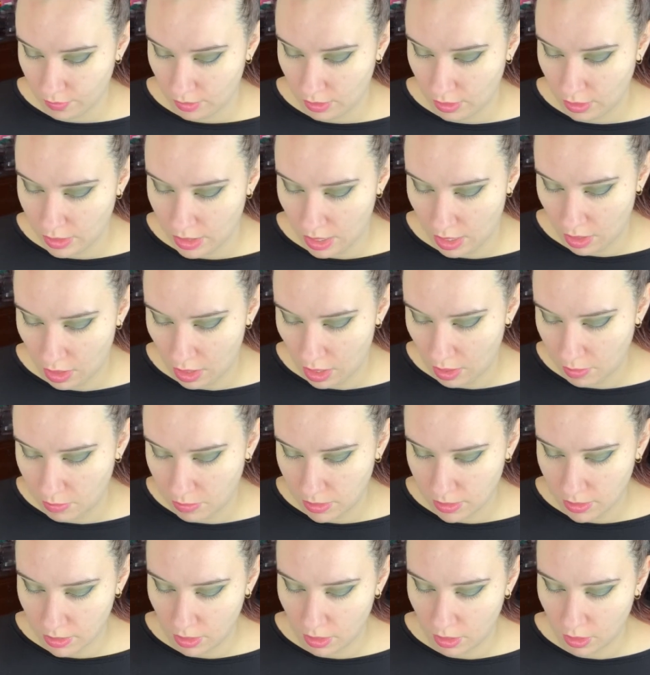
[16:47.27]
Now I'm
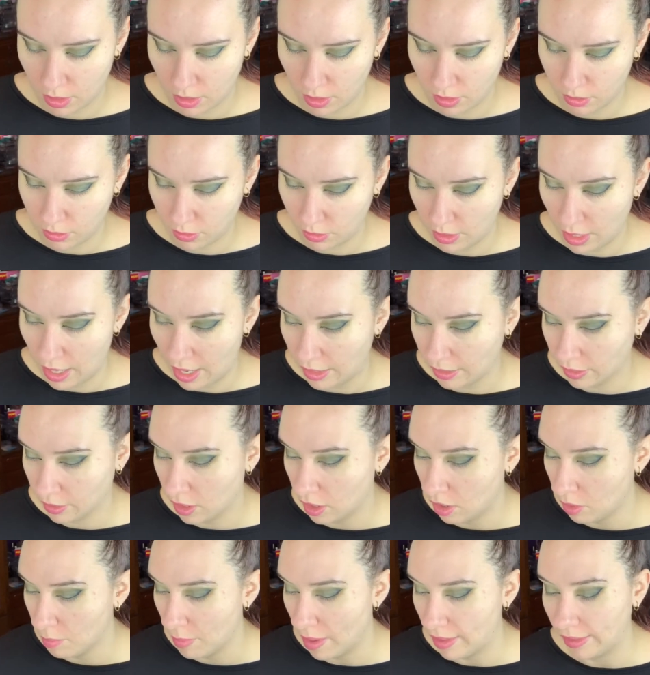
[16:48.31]
just going to go through and
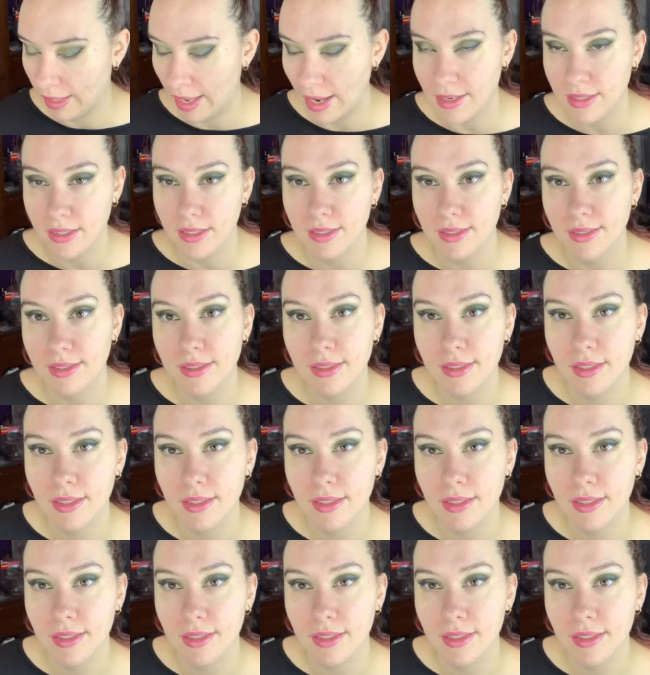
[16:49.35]
curl my lashes.